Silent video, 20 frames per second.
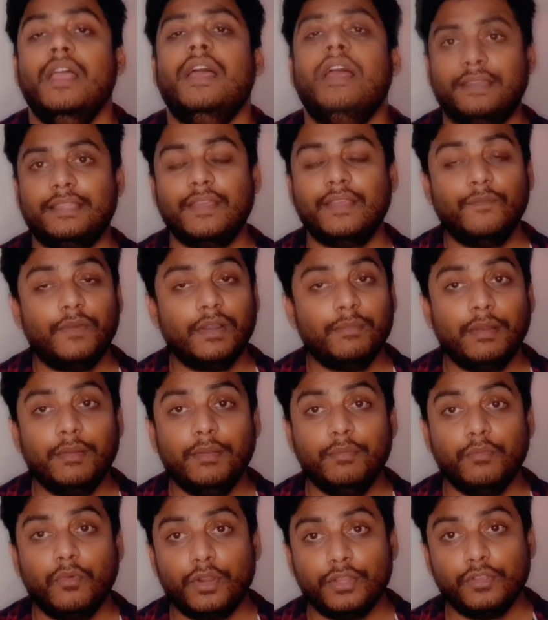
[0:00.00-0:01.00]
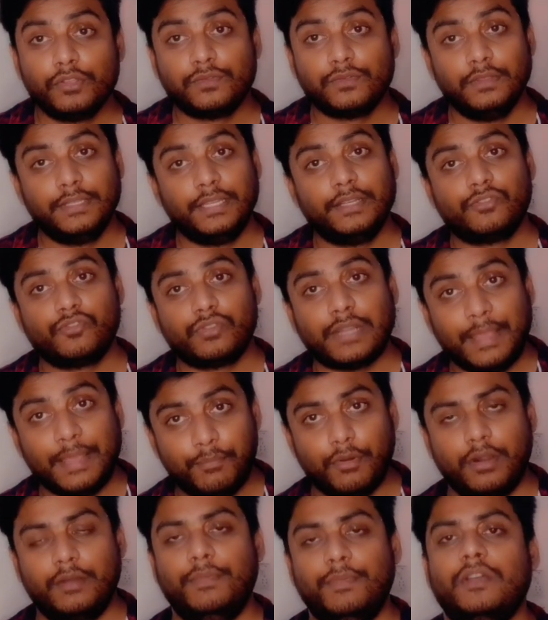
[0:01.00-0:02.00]
And gimbal will be more useful than
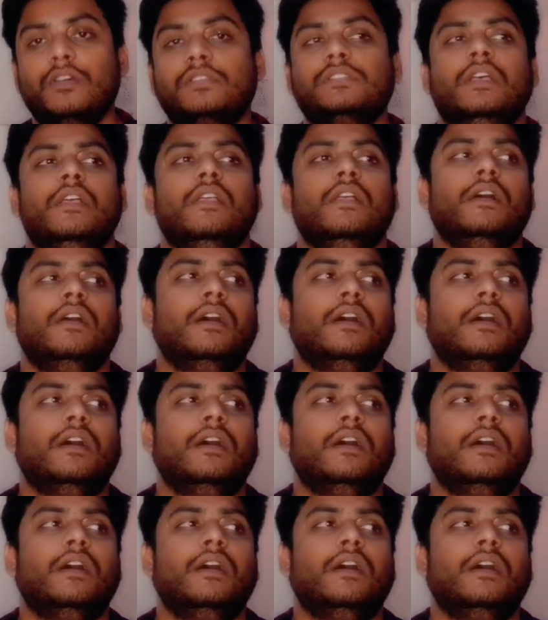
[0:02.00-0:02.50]
tripod, because